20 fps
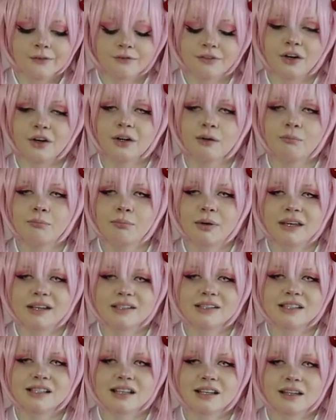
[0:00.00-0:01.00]
Very
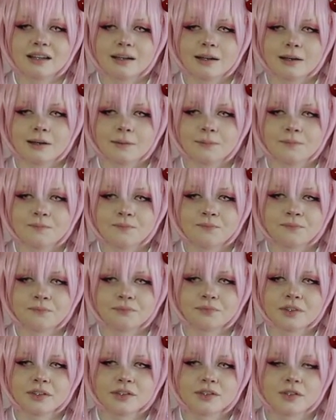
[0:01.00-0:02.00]
basic.
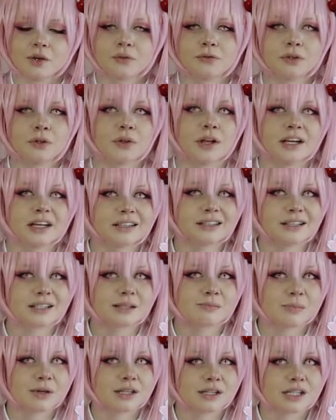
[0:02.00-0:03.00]
So if you like a
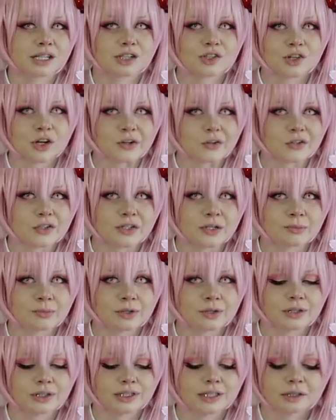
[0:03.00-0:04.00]
nice basic chocolate chip
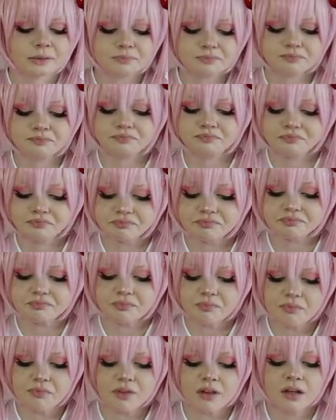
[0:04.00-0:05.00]
cookie,
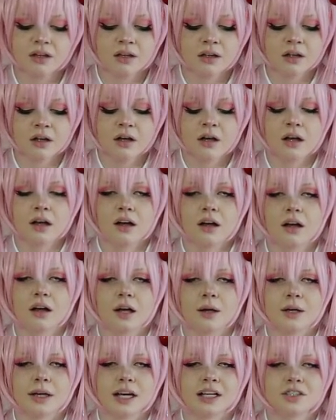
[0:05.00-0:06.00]

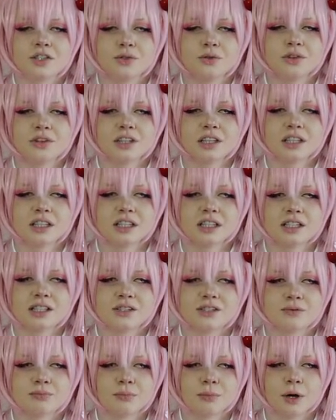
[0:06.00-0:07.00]
I do think
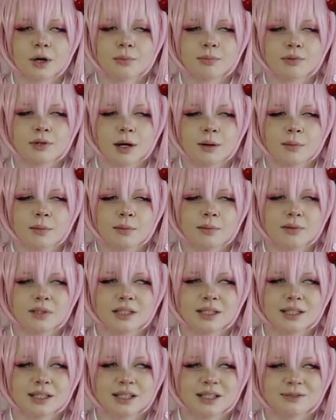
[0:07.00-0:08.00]
these are
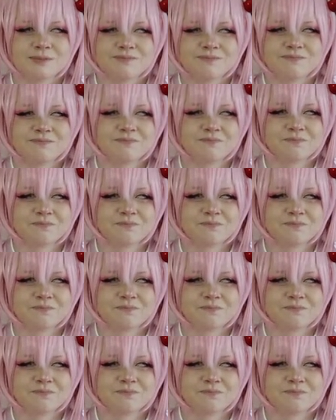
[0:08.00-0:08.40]
probably